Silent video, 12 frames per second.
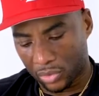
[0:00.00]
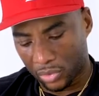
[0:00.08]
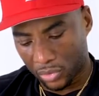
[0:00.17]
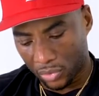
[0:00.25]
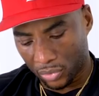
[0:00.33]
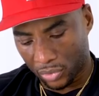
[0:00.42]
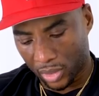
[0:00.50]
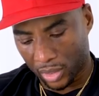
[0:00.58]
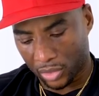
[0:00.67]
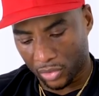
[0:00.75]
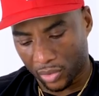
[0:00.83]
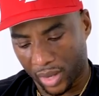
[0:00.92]
you
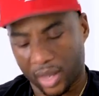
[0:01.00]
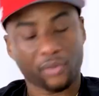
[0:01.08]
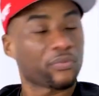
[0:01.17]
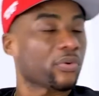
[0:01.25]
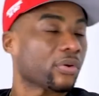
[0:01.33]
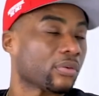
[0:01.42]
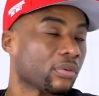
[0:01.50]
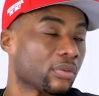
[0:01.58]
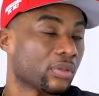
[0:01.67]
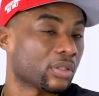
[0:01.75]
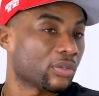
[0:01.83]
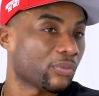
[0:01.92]
think you'll ever
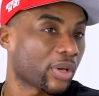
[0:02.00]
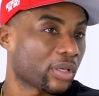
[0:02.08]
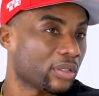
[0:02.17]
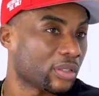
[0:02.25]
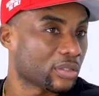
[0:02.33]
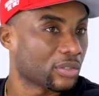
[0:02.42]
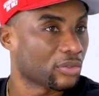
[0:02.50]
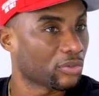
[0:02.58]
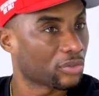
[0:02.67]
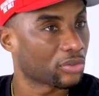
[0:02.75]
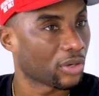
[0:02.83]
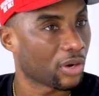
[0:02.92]
get the recognition you
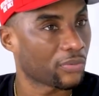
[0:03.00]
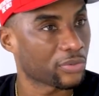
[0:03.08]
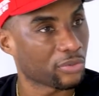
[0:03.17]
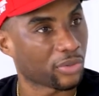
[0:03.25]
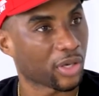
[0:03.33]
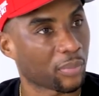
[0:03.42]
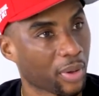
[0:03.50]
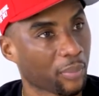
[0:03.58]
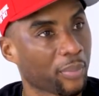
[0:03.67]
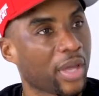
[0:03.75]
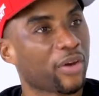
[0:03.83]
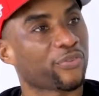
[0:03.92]
deserve when you think
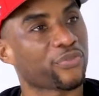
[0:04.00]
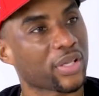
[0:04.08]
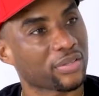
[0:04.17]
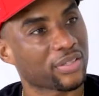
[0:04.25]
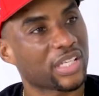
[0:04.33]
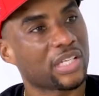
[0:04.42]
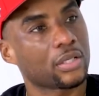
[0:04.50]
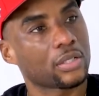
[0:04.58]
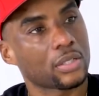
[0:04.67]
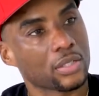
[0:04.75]
about manifesting